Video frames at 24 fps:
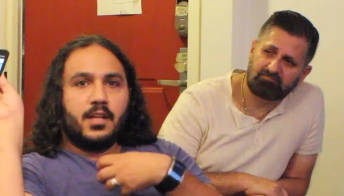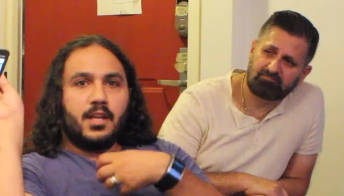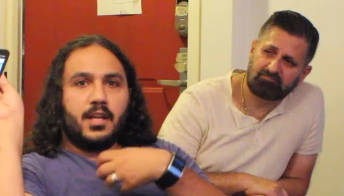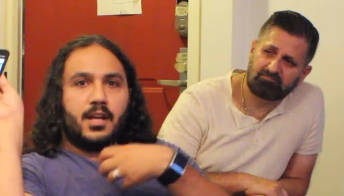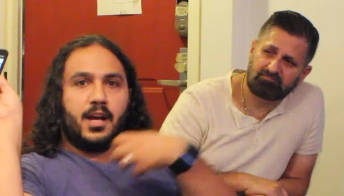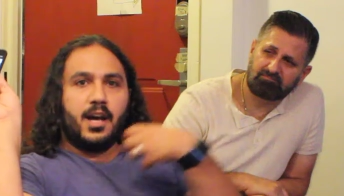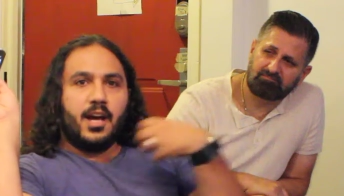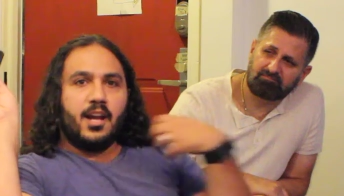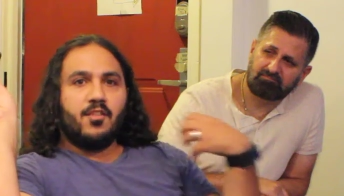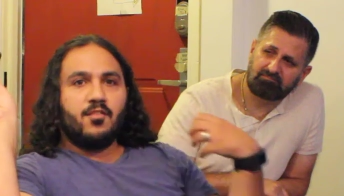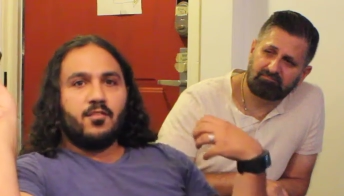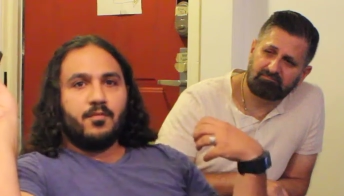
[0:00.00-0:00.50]

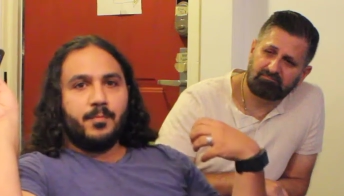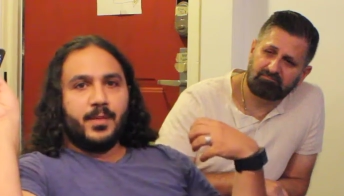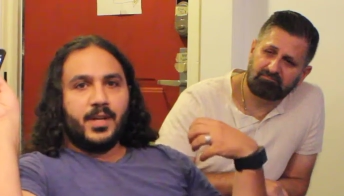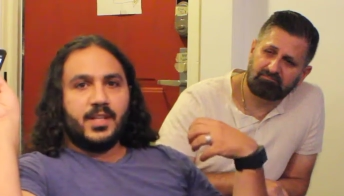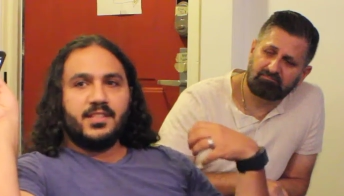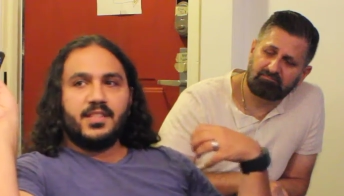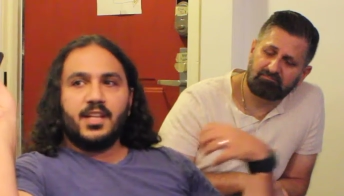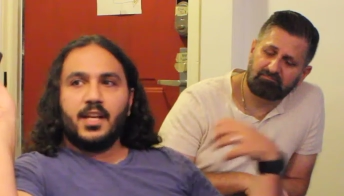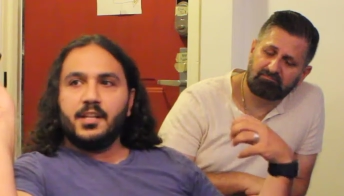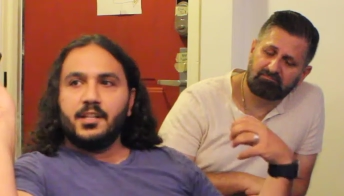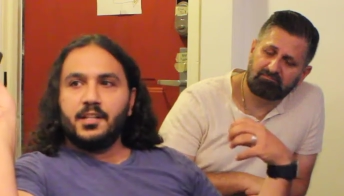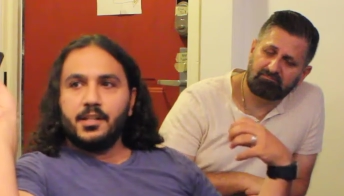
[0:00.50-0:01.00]
Speaker 1: get out of my
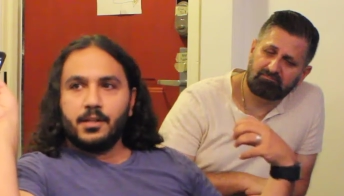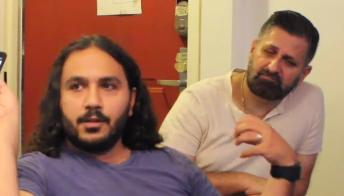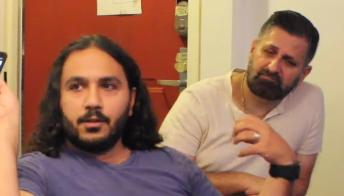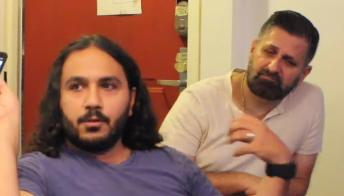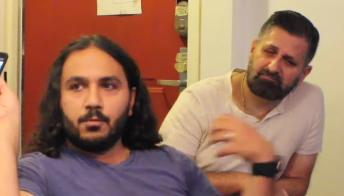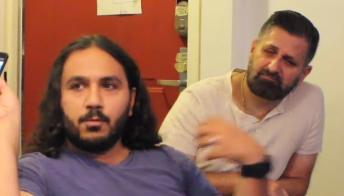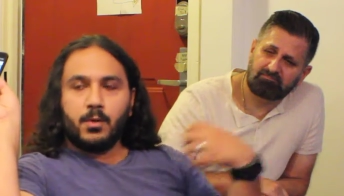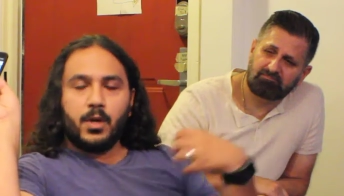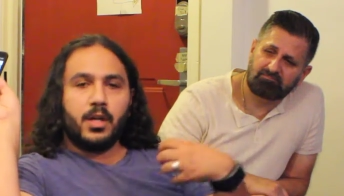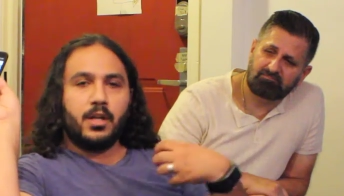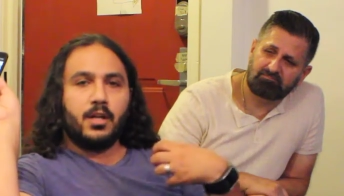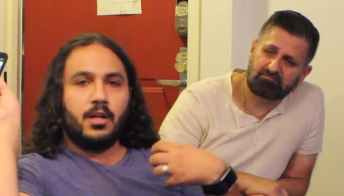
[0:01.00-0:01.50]
ten-year
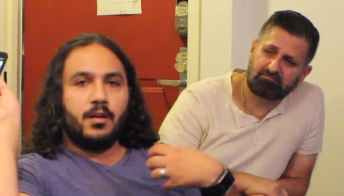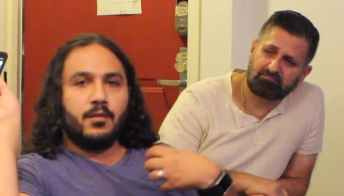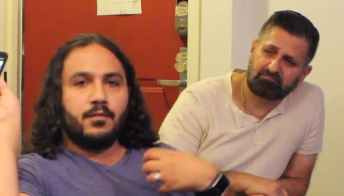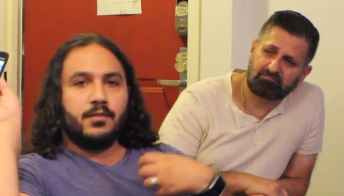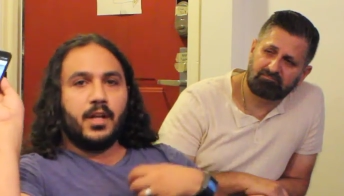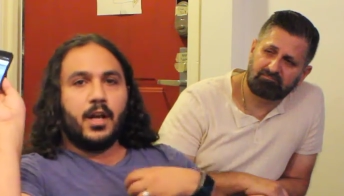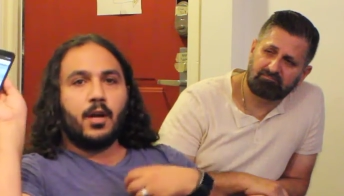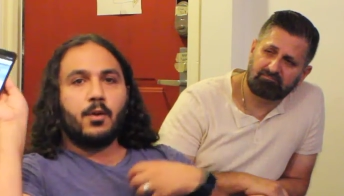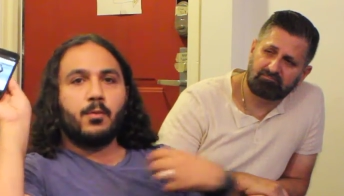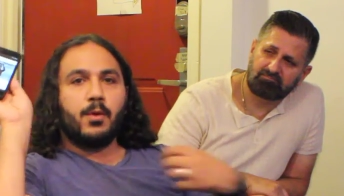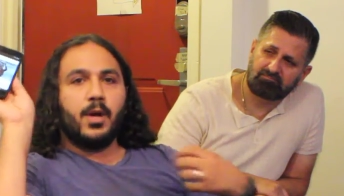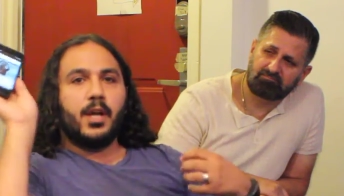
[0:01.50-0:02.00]
rut of
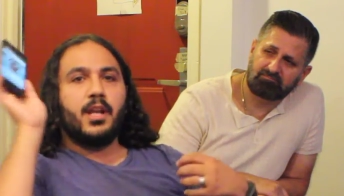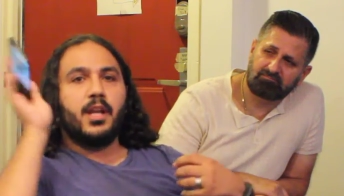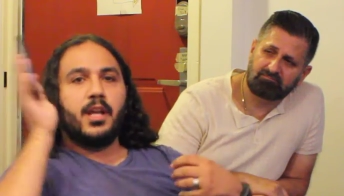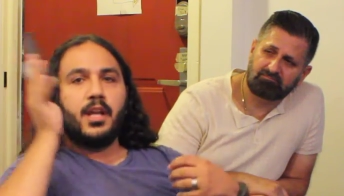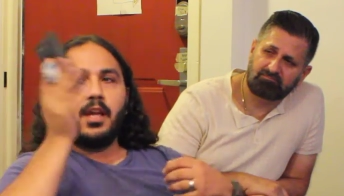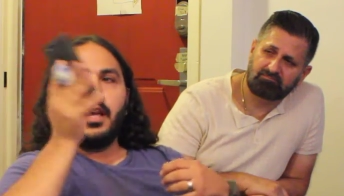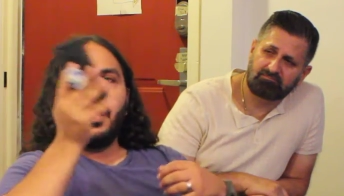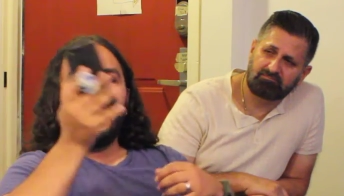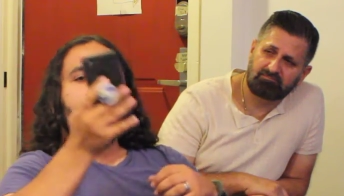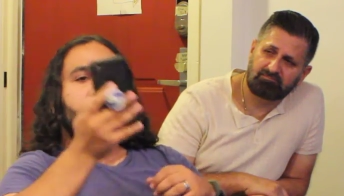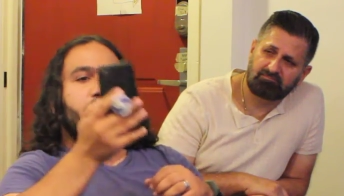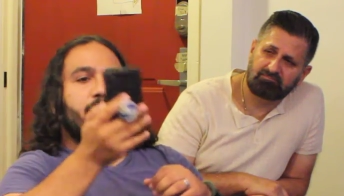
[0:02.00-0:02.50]
not
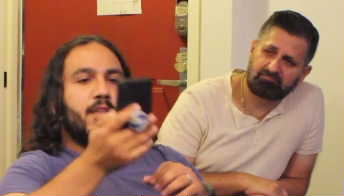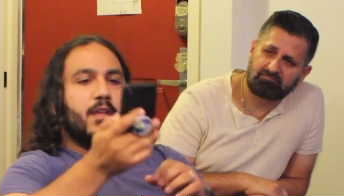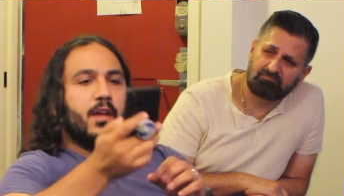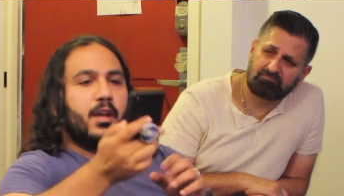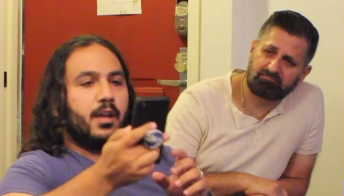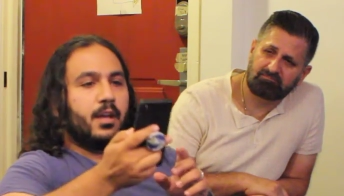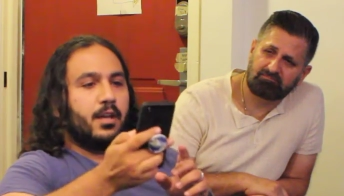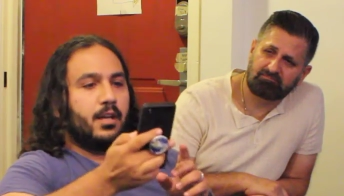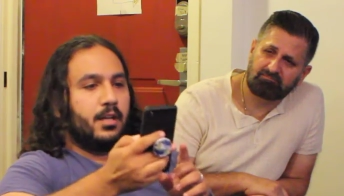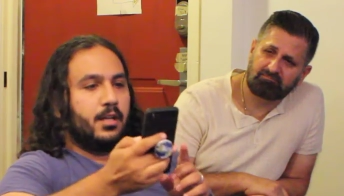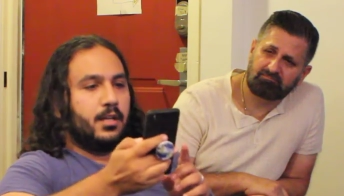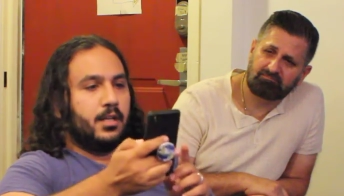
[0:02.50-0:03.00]
writing
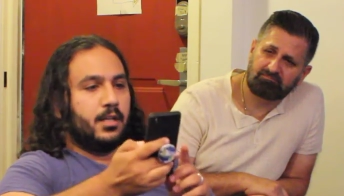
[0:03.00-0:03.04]
anything.